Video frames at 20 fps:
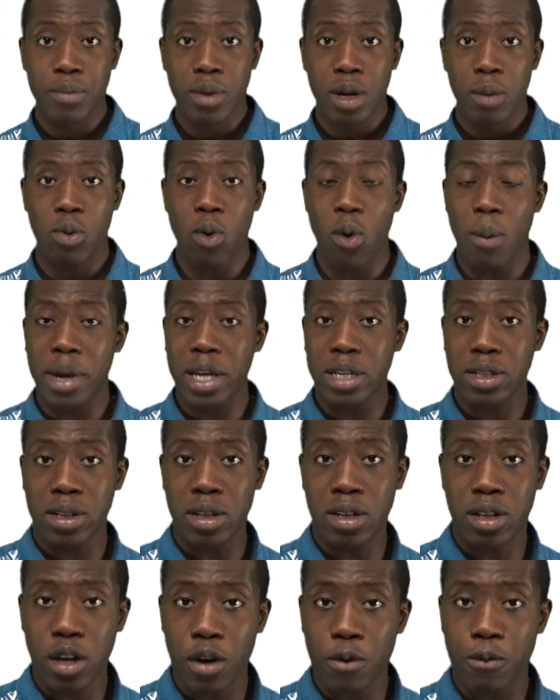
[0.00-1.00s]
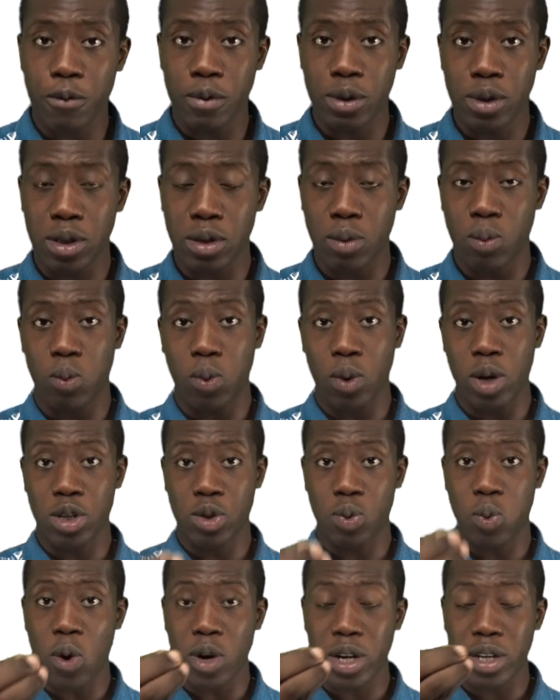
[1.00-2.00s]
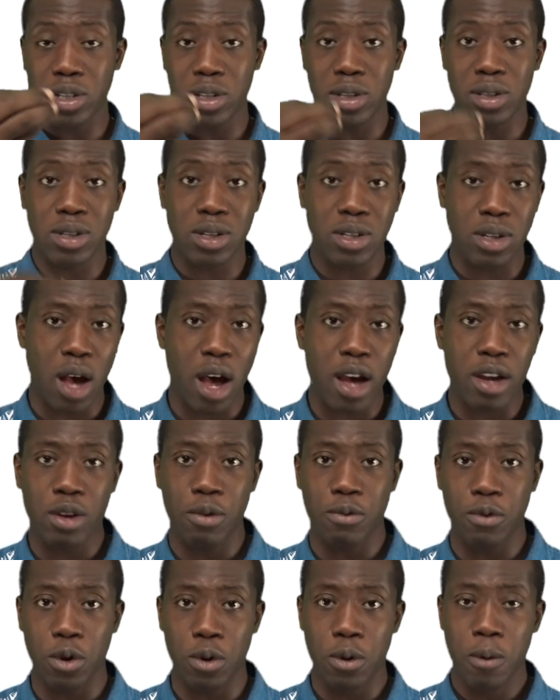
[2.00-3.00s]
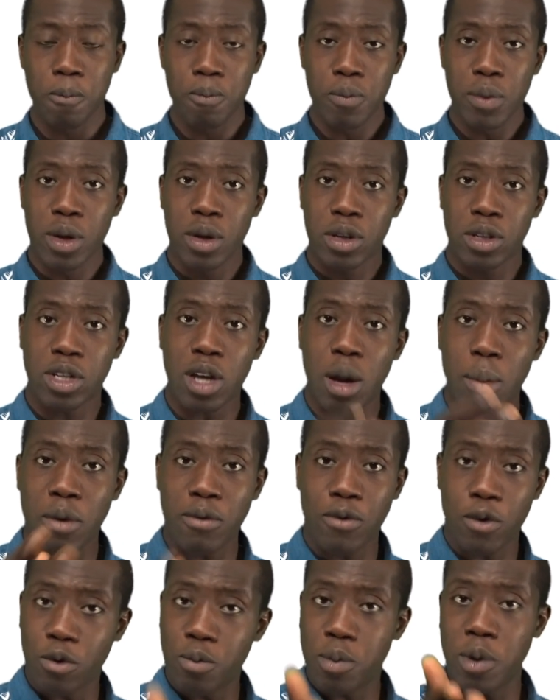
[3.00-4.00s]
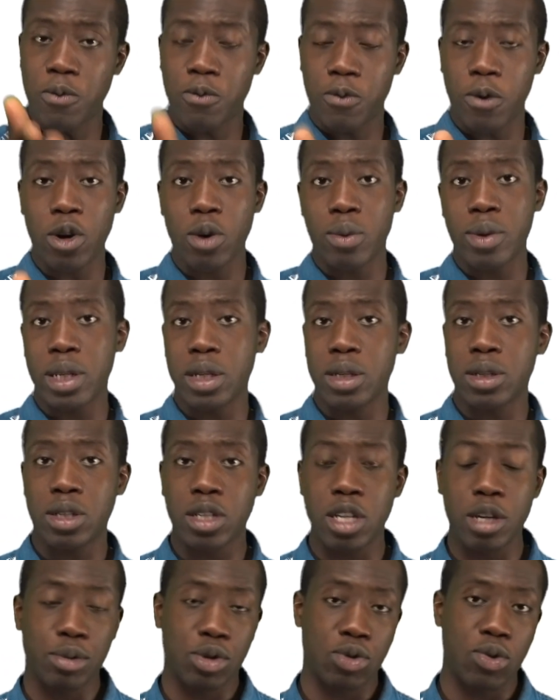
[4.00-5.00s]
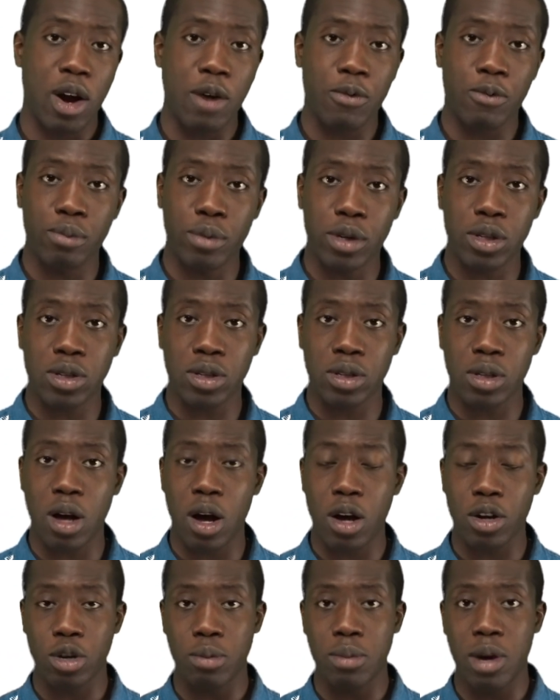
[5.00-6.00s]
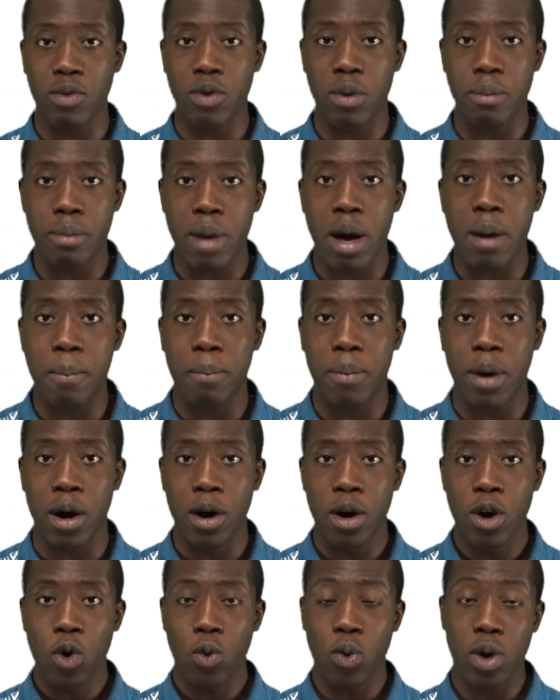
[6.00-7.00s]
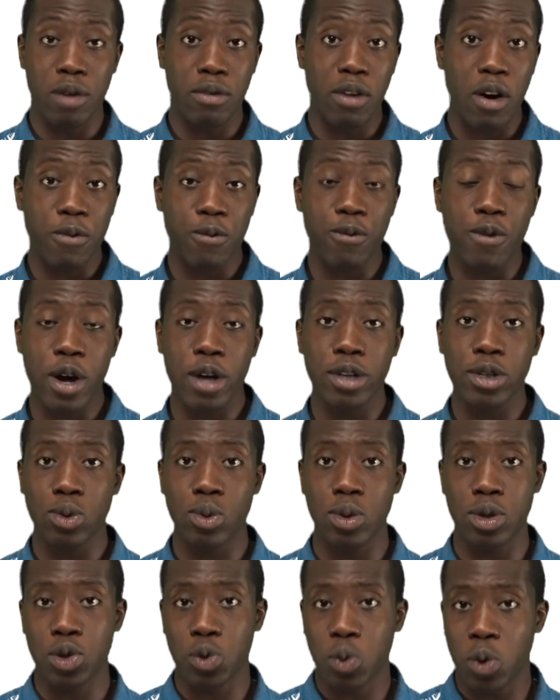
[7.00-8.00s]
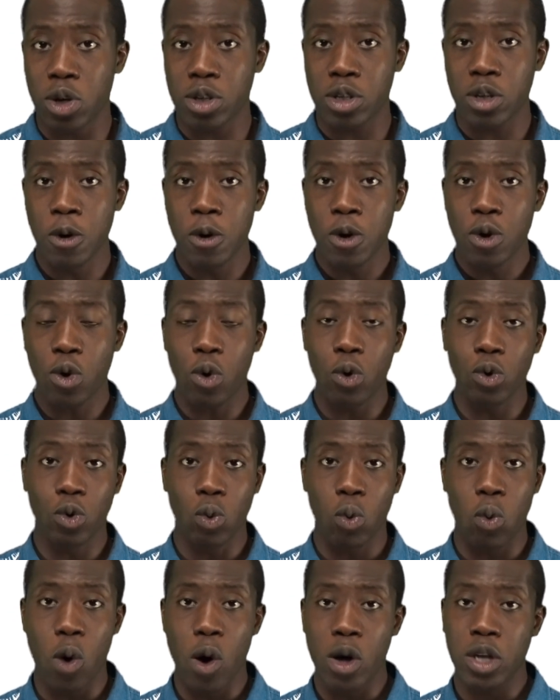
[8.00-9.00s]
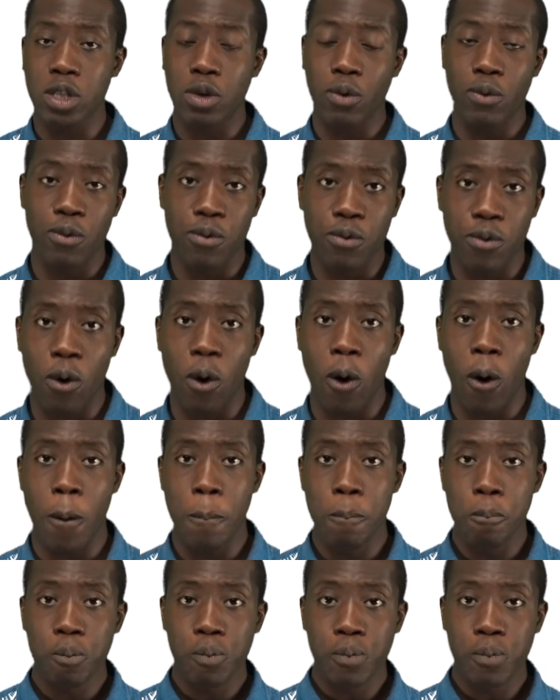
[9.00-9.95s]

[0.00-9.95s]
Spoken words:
But what makes the difference is what is inside of you. Some of you have been following these tips right from the start. You may remember one of our first ones was called What For?